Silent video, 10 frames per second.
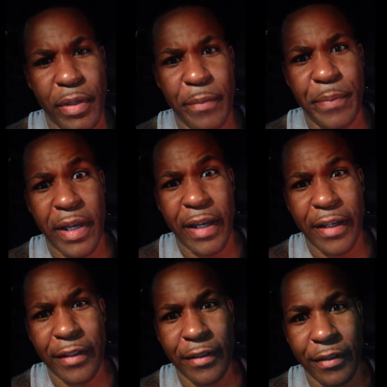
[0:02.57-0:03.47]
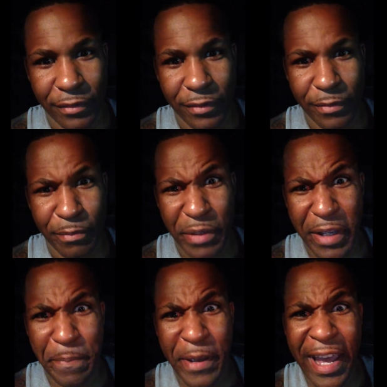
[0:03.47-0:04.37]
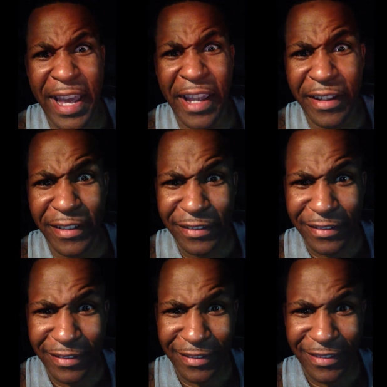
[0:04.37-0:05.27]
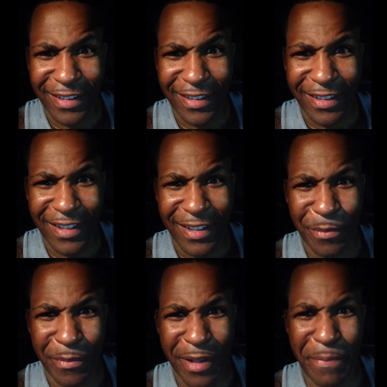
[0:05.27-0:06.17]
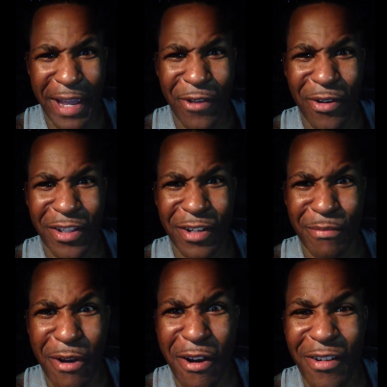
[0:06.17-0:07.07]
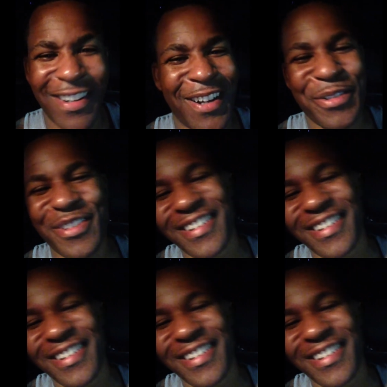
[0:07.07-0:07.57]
Bitpay, Bitpay, Bitpay going to the month. No, i